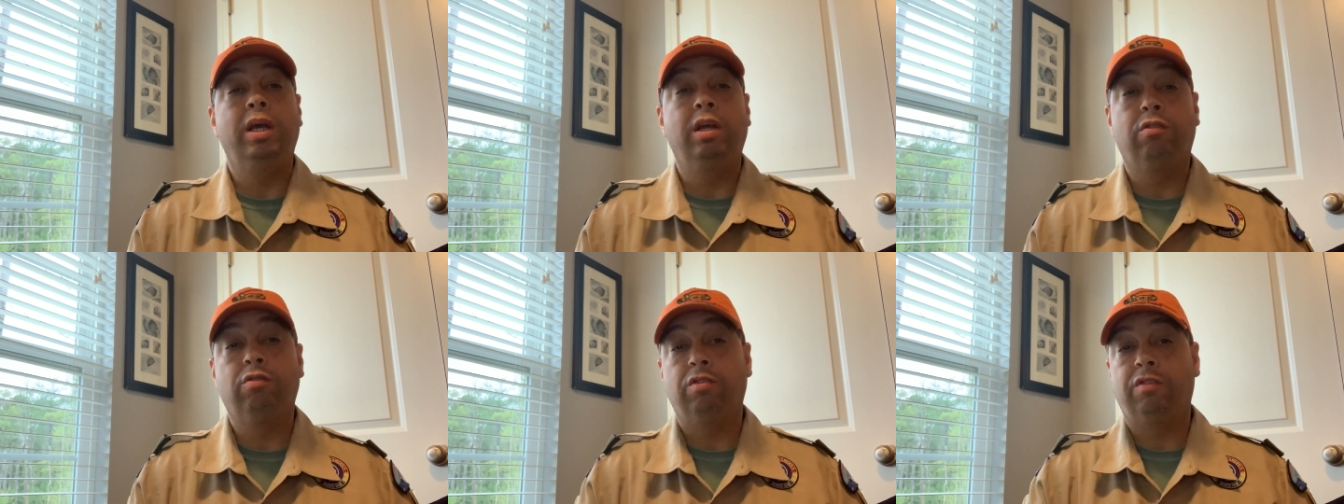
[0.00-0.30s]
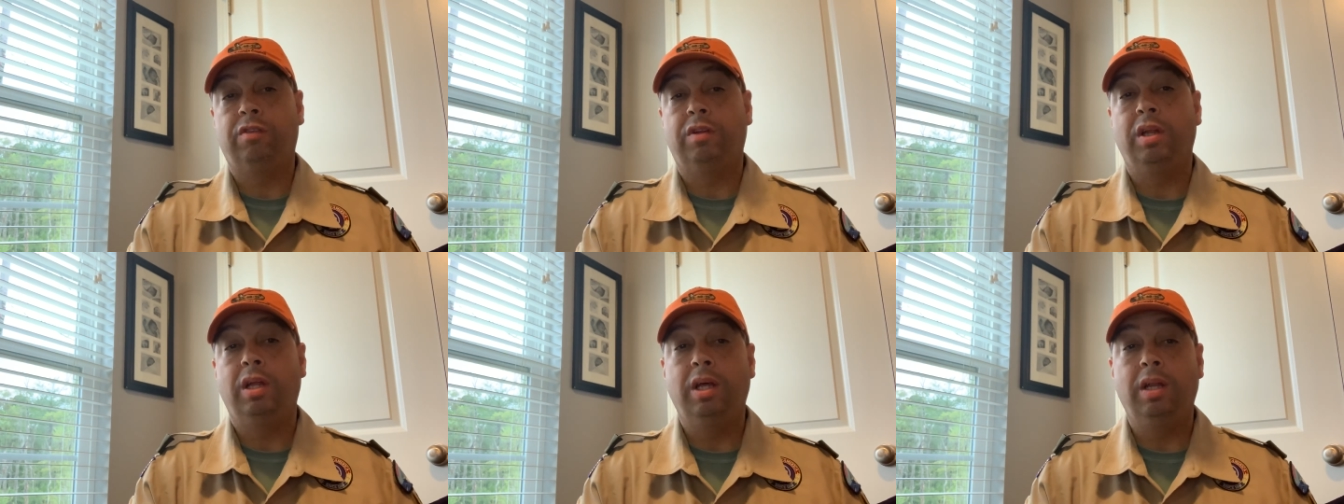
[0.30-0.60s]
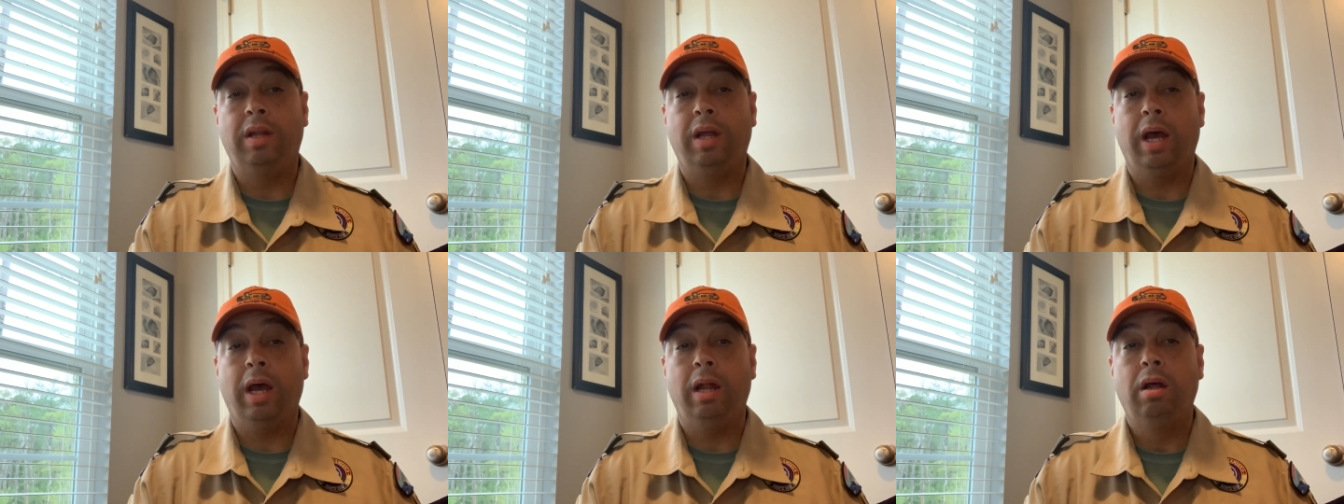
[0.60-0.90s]
interested
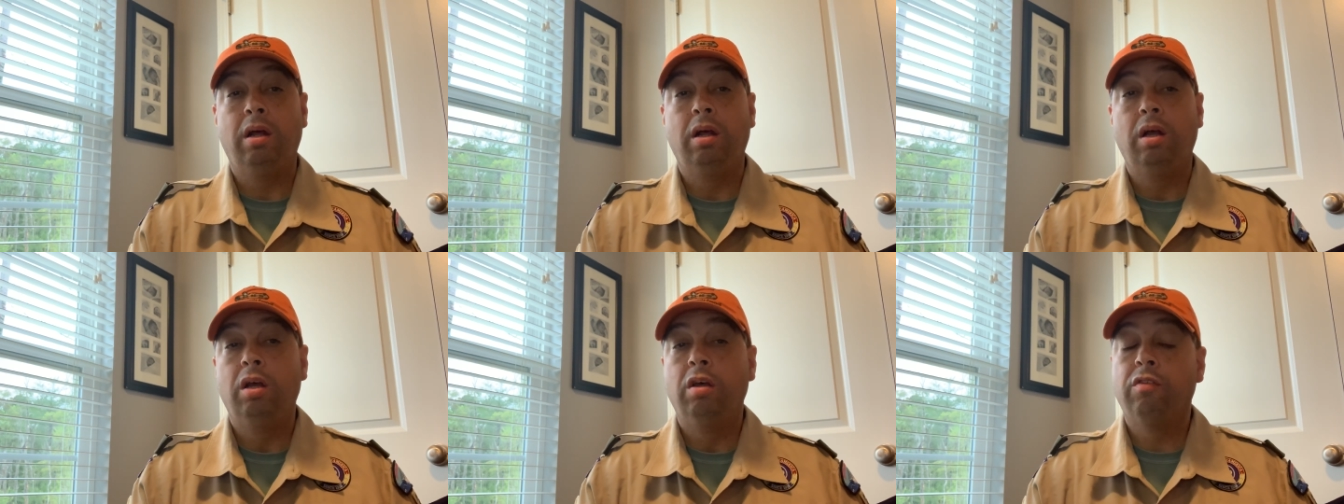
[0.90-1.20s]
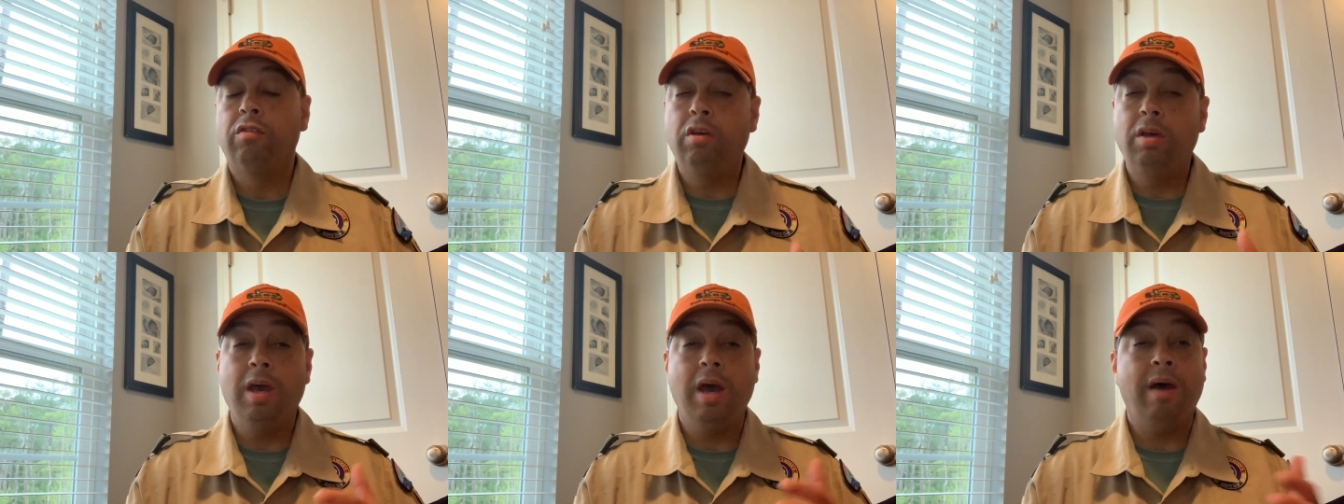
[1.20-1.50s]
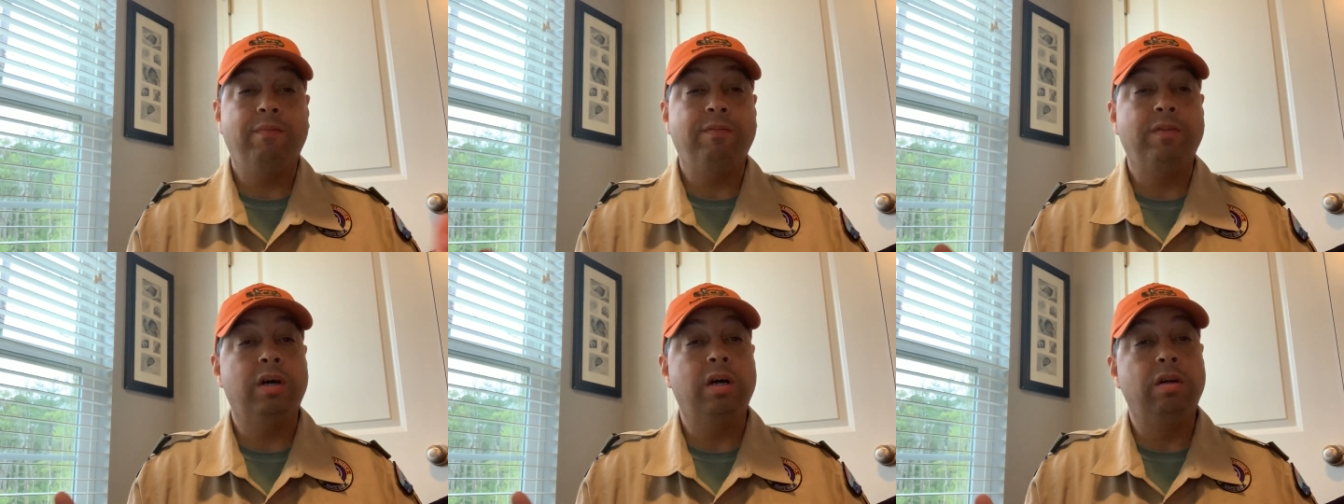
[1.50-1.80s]
in that. So you
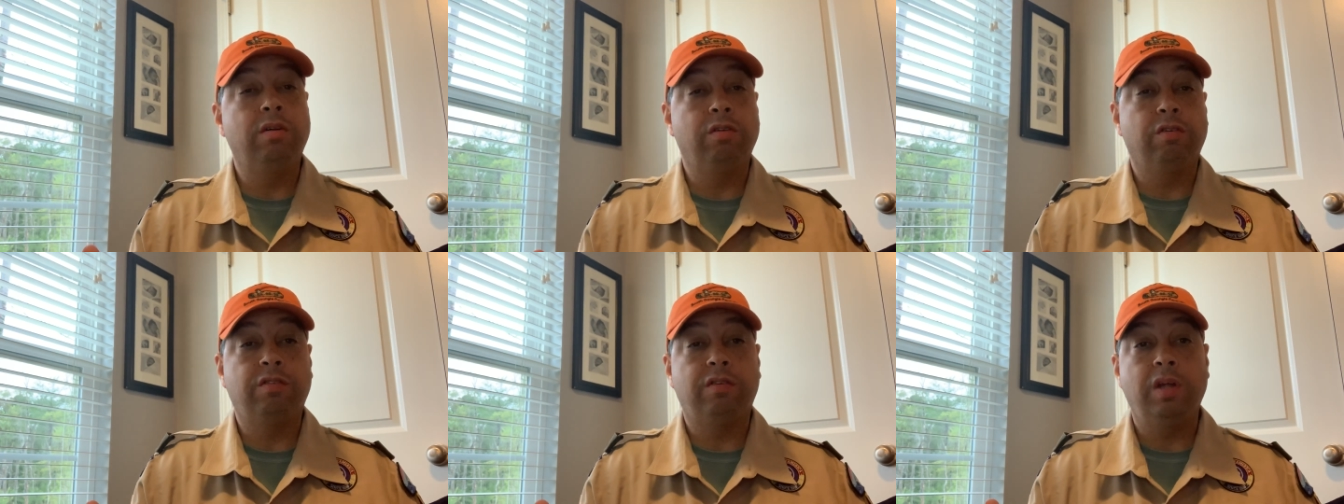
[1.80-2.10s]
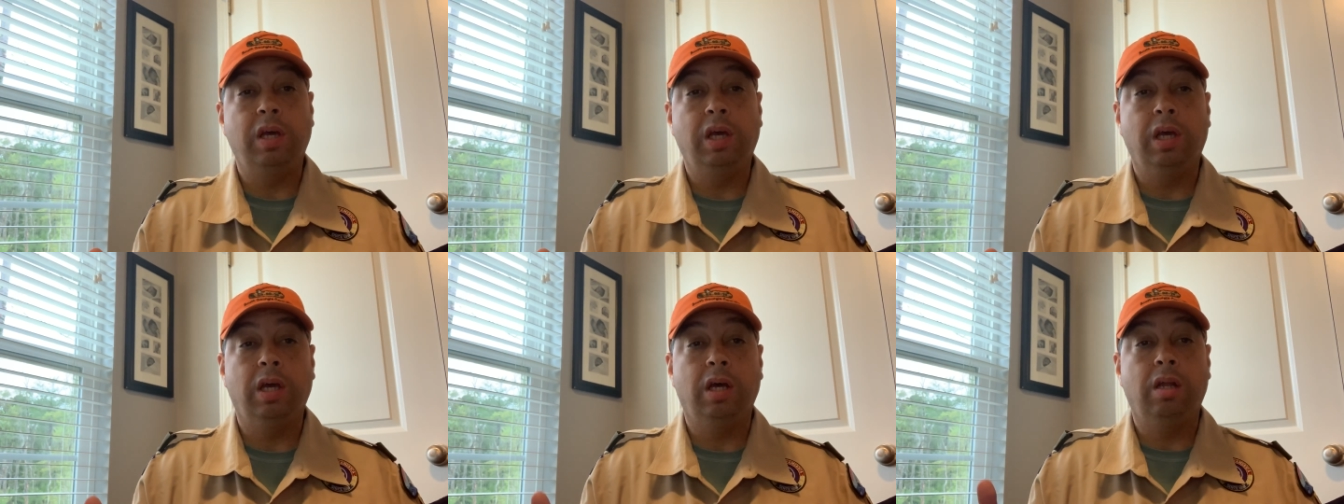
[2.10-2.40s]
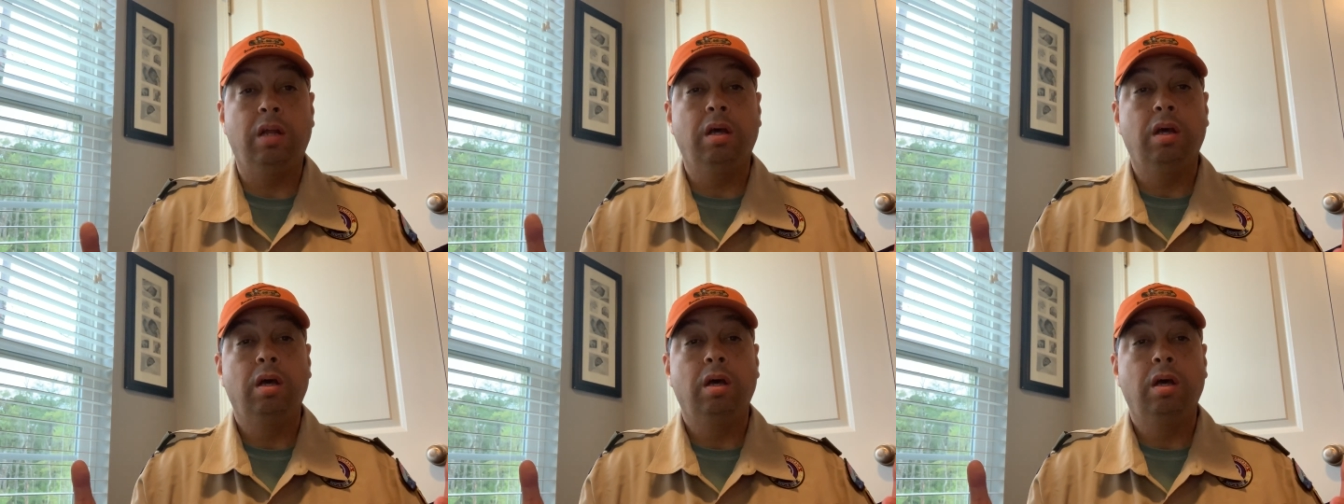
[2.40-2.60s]
have to understand,